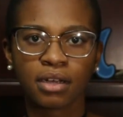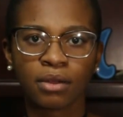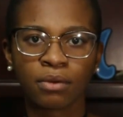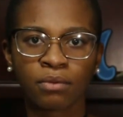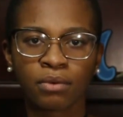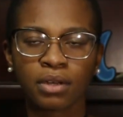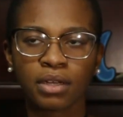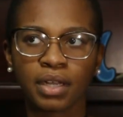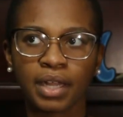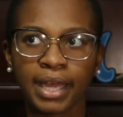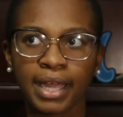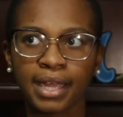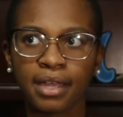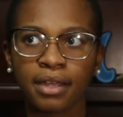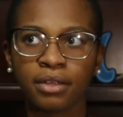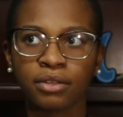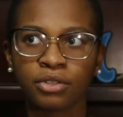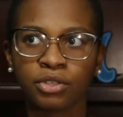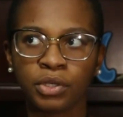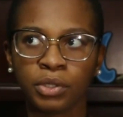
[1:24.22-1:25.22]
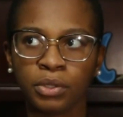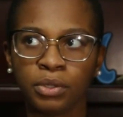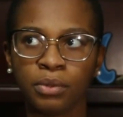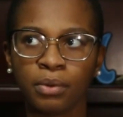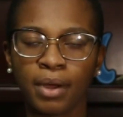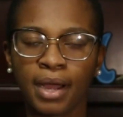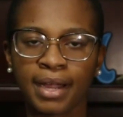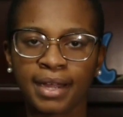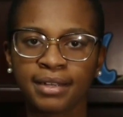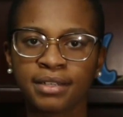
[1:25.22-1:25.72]
relate to,
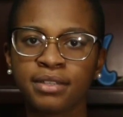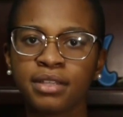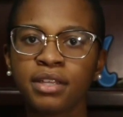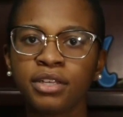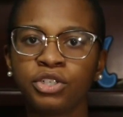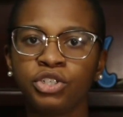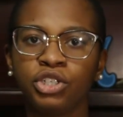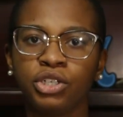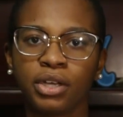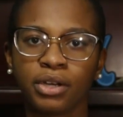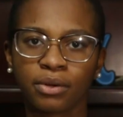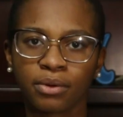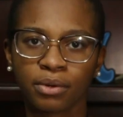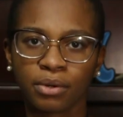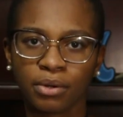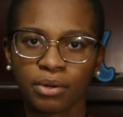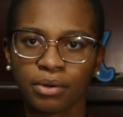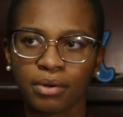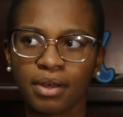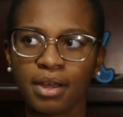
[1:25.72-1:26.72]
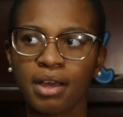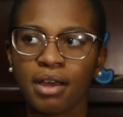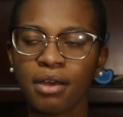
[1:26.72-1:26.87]
I guess, the general